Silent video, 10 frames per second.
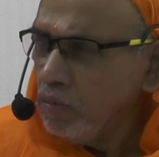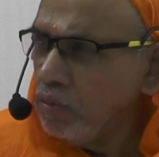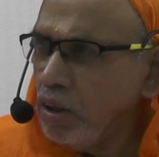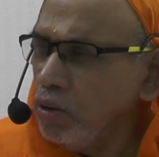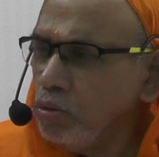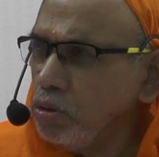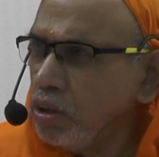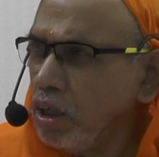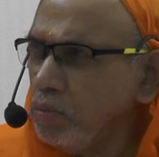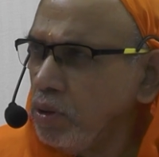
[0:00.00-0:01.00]
Where you
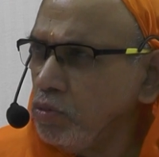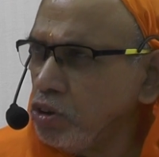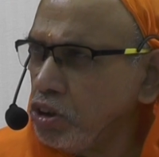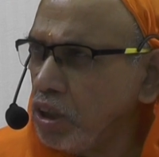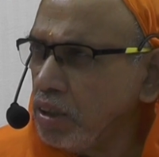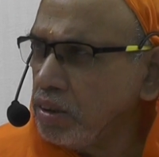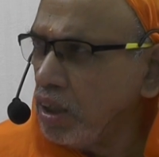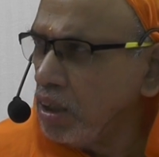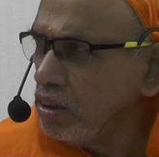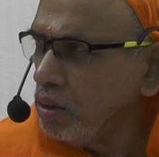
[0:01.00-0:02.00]
tell me which
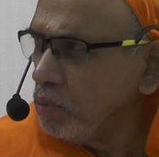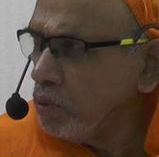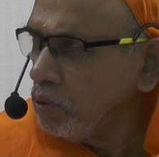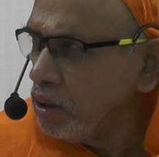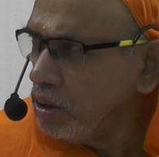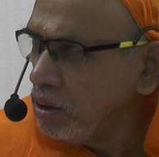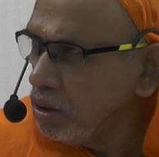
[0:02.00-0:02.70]
Shastra doesn't permit?